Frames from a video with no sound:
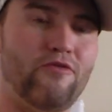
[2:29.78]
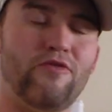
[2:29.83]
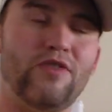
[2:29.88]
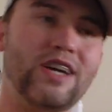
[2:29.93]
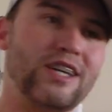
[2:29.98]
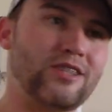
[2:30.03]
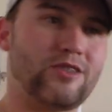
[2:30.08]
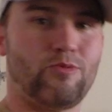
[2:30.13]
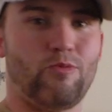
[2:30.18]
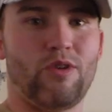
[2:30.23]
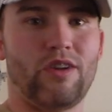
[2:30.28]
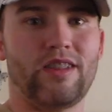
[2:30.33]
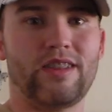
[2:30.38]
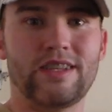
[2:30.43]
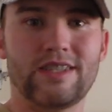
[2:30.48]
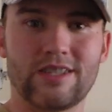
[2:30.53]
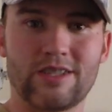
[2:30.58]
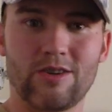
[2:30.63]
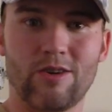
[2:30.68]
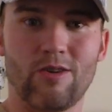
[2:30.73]
fix one of
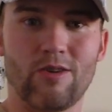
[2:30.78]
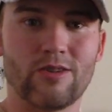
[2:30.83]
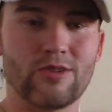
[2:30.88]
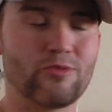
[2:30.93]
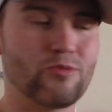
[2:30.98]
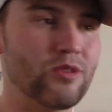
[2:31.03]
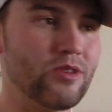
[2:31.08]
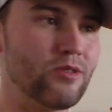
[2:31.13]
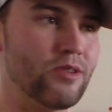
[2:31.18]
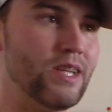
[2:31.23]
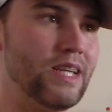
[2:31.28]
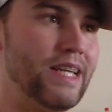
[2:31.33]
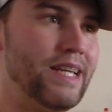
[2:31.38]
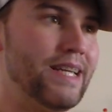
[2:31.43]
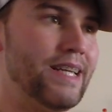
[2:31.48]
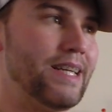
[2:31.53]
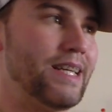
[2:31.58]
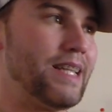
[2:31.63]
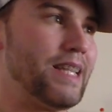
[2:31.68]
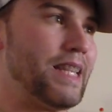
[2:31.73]
these cars? Well,
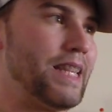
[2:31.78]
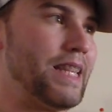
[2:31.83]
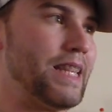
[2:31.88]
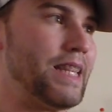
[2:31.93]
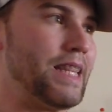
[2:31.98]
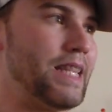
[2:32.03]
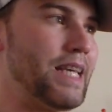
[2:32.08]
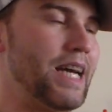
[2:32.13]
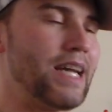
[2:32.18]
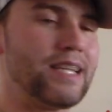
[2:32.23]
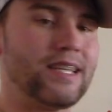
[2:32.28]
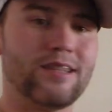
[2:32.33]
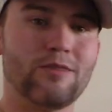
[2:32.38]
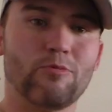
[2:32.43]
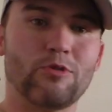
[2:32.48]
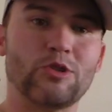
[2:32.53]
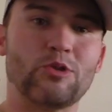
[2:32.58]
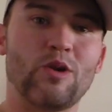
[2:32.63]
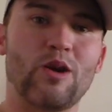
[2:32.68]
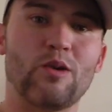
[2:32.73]
the idea
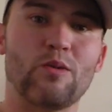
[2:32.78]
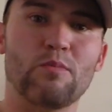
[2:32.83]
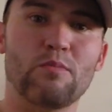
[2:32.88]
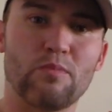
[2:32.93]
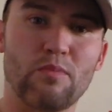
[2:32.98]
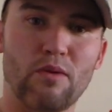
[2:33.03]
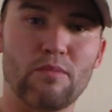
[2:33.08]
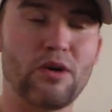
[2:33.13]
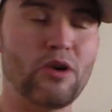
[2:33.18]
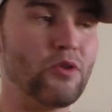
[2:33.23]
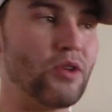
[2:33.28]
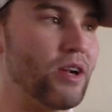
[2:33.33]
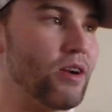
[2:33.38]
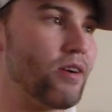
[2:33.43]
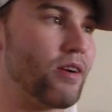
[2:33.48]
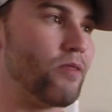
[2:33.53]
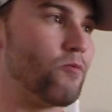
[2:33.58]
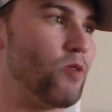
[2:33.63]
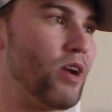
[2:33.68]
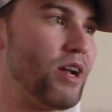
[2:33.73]
that we're trying to promote
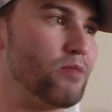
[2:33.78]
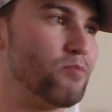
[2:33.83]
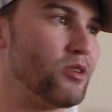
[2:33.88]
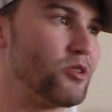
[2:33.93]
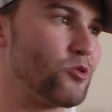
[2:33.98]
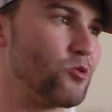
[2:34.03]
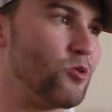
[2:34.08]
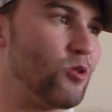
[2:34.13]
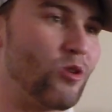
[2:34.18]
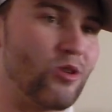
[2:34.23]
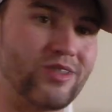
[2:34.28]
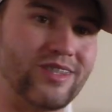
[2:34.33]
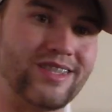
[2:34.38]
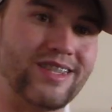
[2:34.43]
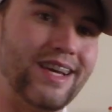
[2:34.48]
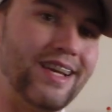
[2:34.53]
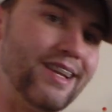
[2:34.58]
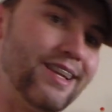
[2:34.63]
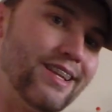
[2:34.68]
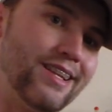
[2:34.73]
here at Ratty Muscle Cars is
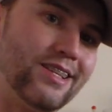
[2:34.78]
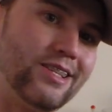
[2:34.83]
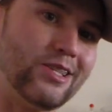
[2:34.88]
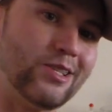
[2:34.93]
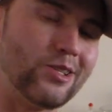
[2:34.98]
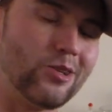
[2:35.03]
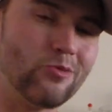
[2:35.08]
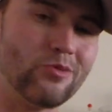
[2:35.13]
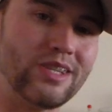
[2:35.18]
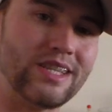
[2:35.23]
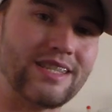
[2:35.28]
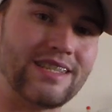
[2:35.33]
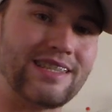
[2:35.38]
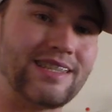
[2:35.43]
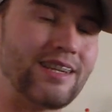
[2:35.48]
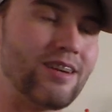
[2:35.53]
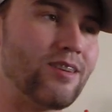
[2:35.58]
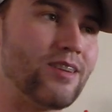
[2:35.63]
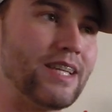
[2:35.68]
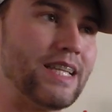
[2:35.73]
that you don't
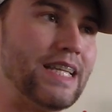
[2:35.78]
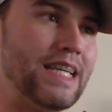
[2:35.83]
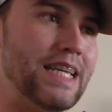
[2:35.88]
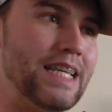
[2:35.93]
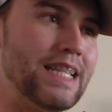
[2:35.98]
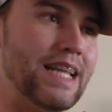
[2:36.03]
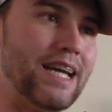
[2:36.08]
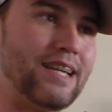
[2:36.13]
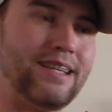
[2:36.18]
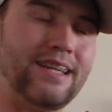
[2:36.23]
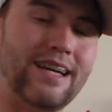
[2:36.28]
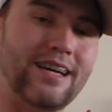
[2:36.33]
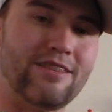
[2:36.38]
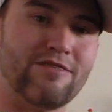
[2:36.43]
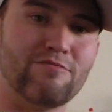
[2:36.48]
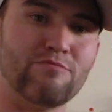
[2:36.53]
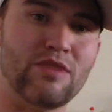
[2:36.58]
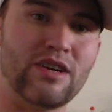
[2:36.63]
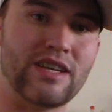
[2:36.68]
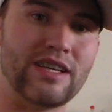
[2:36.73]
necessarily need that kind
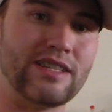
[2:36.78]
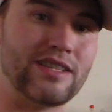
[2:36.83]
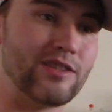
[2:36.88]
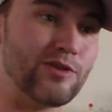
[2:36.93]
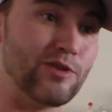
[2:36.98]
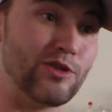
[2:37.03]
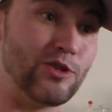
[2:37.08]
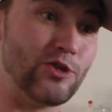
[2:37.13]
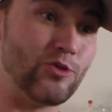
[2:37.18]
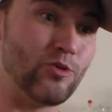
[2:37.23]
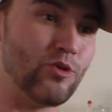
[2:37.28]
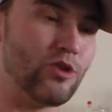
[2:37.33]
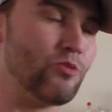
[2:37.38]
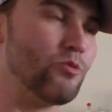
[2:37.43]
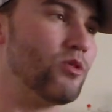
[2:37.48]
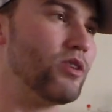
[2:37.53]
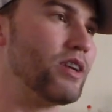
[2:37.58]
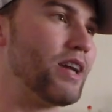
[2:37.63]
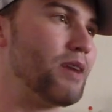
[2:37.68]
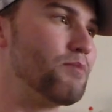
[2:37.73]
of money to enjoy
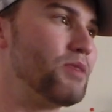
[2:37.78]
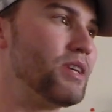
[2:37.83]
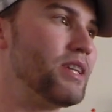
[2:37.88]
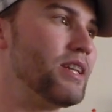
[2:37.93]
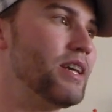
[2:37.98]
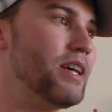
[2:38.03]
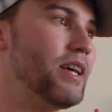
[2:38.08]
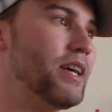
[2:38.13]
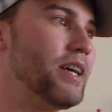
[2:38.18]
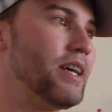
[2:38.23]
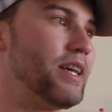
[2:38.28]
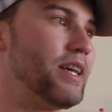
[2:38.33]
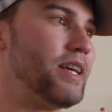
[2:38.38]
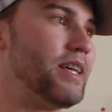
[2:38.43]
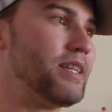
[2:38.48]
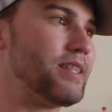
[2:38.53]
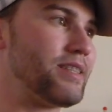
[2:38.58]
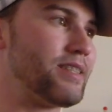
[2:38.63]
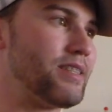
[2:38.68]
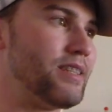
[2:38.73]
one. I mean,
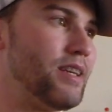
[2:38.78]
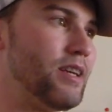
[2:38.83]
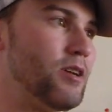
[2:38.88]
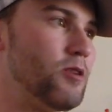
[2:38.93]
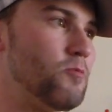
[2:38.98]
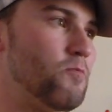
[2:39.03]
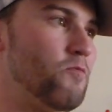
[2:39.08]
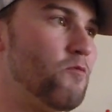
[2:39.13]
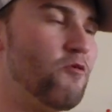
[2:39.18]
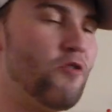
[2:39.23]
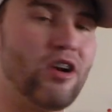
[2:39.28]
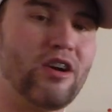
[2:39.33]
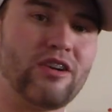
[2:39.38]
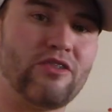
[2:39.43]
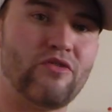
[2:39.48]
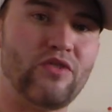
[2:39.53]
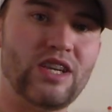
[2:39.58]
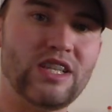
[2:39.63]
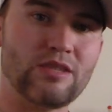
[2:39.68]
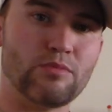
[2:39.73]
it's
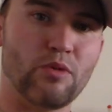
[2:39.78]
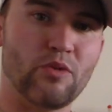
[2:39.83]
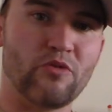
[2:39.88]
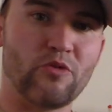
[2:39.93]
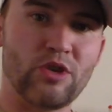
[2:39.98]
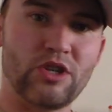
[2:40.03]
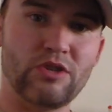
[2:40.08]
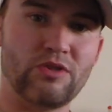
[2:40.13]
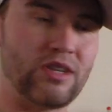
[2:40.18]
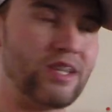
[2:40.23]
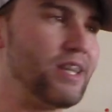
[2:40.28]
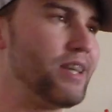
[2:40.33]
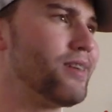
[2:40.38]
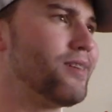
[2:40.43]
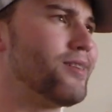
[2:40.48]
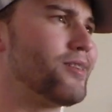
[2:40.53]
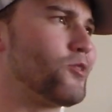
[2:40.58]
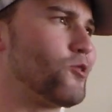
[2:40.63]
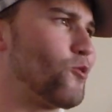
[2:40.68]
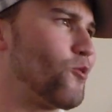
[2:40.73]
very feasible for you to get
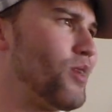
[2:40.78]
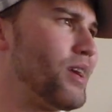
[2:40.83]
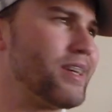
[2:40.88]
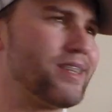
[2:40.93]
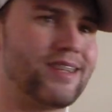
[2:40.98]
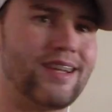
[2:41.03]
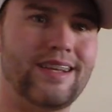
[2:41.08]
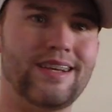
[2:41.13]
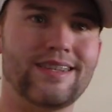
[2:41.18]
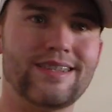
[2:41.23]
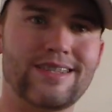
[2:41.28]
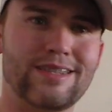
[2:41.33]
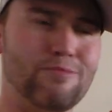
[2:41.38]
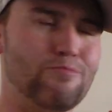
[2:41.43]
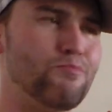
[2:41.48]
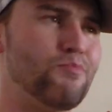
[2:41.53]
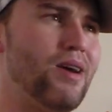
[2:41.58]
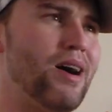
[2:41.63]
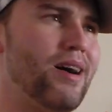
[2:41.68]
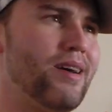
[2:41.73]
on Craigslist
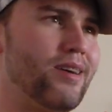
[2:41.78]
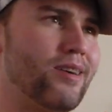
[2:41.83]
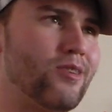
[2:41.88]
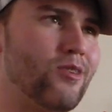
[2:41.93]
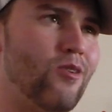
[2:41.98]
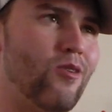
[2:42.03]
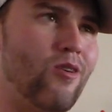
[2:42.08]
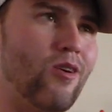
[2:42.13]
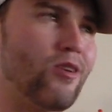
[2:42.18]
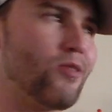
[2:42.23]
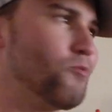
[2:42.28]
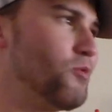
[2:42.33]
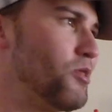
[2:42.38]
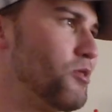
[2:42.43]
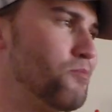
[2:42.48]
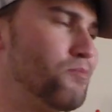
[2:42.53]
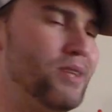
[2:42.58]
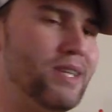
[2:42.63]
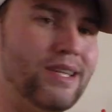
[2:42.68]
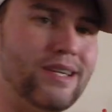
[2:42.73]
and buy a car,
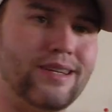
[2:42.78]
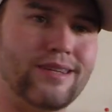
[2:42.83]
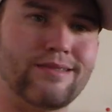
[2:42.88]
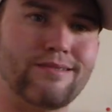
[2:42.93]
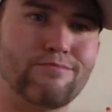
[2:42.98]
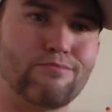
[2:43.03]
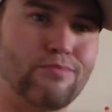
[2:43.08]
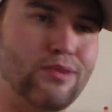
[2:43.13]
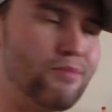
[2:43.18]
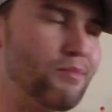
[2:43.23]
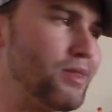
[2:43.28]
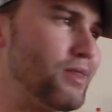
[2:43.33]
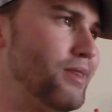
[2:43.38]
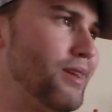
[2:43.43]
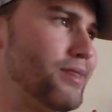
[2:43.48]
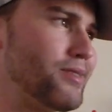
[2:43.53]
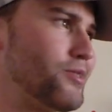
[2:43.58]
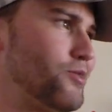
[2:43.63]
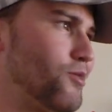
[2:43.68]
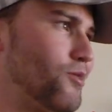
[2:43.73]
whether it be a Plymouth
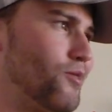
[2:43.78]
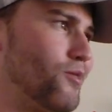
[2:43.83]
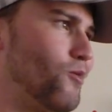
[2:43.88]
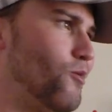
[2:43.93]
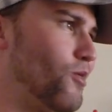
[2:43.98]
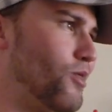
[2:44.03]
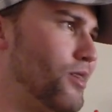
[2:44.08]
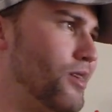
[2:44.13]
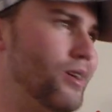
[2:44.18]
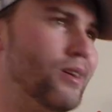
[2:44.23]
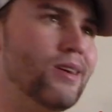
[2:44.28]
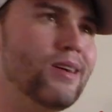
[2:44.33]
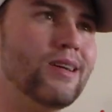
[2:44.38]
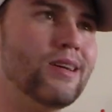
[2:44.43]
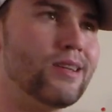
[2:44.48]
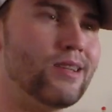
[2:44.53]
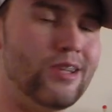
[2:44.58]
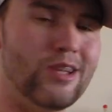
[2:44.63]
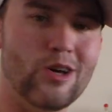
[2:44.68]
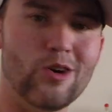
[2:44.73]
Duster or a
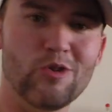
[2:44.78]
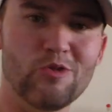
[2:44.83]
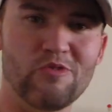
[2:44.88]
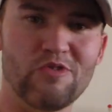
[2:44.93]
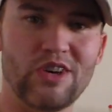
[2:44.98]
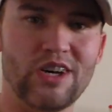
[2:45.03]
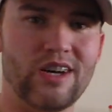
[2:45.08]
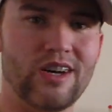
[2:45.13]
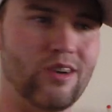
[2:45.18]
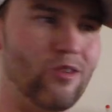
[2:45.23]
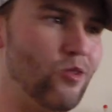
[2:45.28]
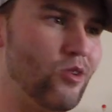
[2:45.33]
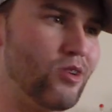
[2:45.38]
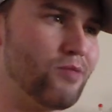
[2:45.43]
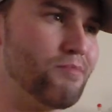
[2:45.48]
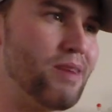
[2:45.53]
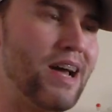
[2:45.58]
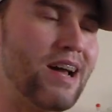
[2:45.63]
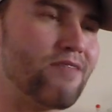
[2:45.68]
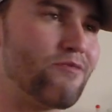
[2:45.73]
Nova or
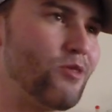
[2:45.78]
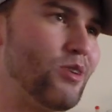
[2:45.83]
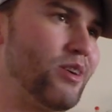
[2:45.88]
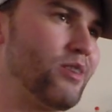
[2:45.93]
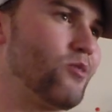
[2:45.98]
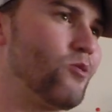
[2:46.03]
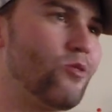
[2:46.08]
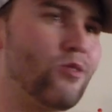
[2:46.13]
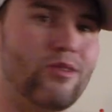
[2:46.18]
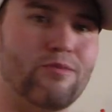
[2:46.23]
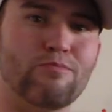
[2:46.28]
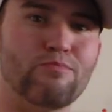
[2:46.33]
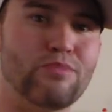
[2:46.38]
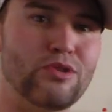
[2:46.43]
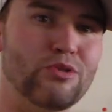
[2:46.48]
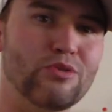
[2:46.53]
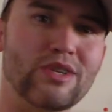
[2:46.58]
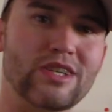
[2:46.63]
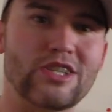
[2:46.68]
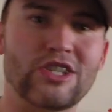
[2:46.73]
a Maverick or a
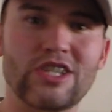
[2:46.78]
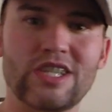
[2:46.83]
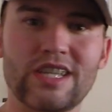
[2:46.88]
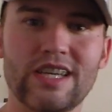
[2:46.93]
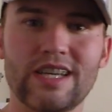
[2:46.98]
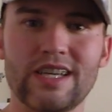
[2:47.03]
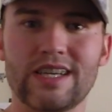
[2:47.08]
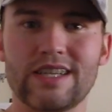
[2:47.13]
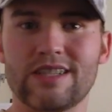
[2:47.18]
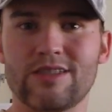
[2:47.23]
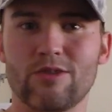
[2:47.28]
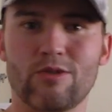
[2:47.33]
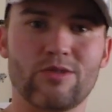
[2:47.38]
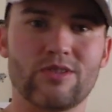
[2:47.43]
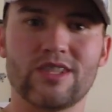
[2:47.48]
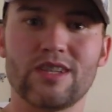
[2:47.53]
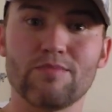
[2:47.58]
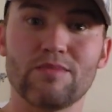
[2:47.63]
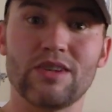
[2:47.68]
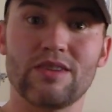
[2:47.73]
Buick GS or
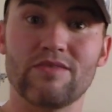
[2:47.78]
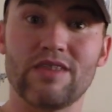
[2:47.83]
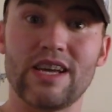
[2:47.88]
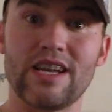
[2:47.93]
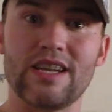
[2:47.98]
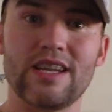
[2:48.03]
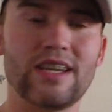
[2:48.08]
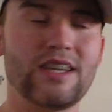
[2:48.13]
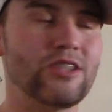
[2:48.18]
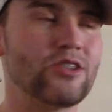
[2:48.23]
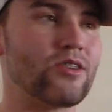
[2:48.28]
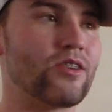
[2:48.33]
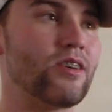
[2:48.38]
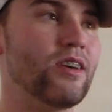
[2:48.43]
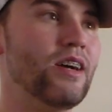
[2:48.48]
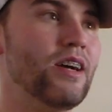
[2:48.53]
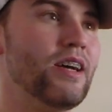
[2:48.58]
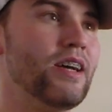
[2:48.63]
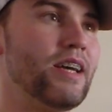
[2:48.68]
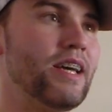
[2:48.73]
something of that nature,
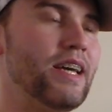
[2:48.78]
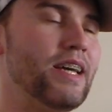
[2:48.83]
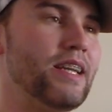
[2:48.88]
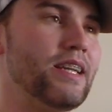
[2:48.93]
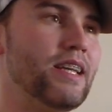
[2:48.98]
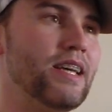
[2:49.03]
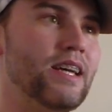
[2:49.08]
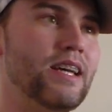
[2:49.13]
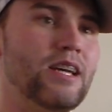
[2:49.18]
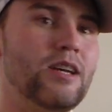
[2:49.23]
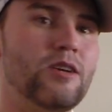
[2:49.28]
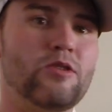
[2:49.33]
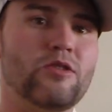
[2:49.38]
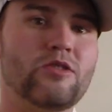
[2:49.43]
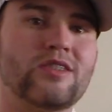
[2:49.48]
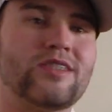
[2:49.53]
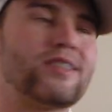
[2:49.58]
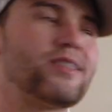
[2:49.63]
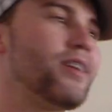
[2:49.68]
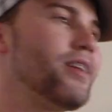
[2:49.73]
and
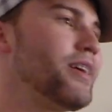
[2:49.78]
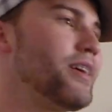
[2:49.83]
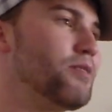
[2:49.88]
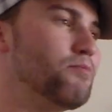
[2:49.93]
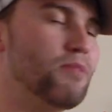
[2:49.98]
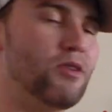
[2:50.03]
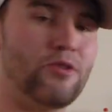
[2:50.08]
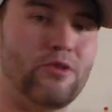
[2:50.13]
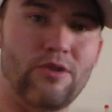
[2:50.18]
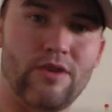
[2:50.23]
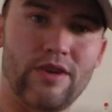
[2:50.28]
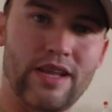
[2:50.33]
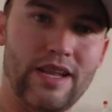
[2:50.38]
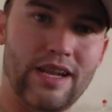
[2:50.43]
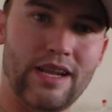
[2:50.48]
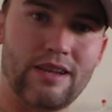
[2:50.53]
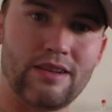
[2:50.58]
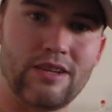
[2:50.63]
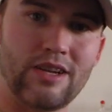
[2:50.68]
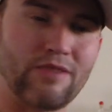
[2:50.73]
sling a motor in
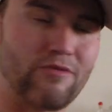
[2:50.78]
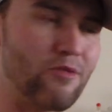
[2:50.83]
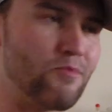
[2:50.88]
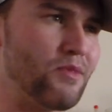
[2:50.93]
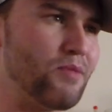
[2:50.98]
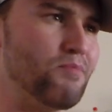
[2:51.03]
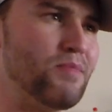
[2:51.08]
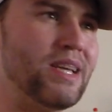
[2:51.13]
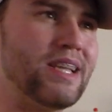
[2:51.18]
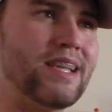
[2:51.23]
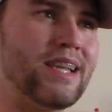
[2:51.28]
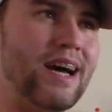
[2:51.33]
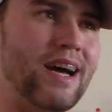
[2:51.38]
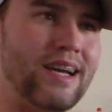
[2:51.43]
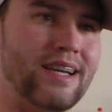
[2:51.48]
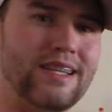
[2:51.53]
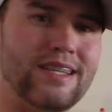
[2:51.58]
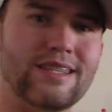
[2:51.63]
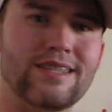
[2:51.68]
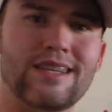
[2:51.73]
it from the
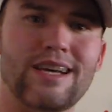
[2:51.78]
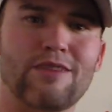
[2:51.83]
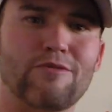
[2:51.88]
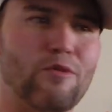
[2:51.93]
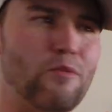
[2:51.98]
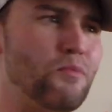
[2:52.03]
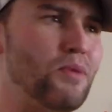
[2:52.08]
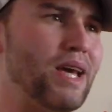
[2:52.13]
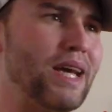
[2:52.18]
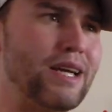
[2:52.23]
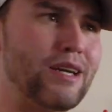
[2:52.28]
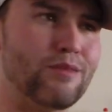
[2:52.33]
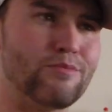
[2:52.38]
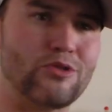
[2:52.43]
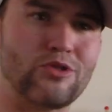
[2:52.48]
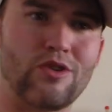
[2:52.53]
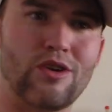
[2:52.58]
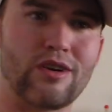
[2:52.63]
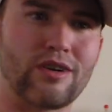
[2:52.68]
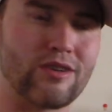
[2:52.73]
mid-90s out of a pickup
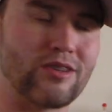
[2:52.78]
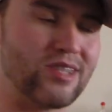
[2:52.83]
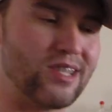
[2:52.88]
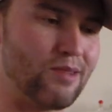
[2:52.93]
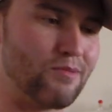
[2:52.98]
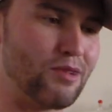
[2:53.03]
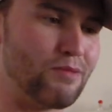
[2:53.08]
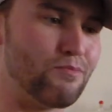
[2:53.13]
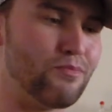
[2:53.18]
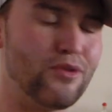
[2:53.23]
truck or something.